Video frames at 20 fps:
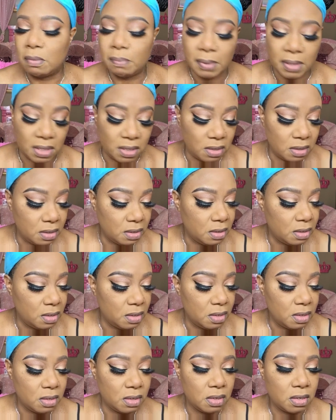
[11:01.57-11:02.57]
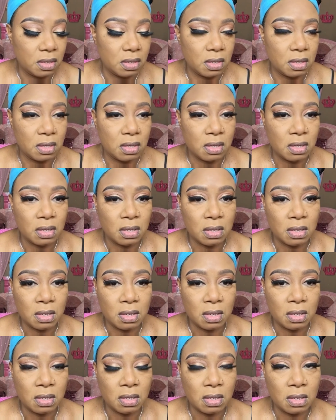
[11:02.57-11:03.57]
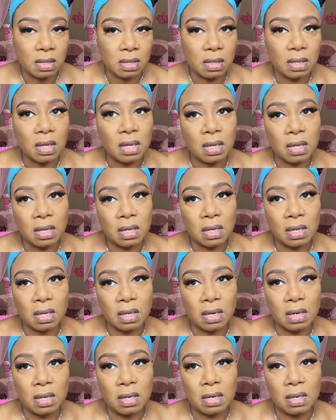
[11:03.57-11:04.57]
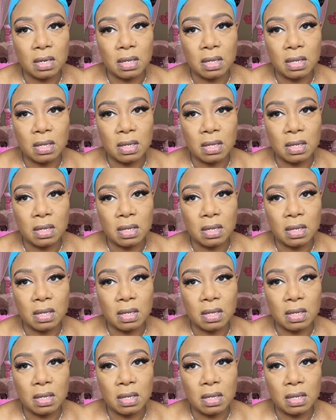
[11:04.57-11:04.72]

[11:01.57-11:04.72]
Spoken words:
my God. I hate it.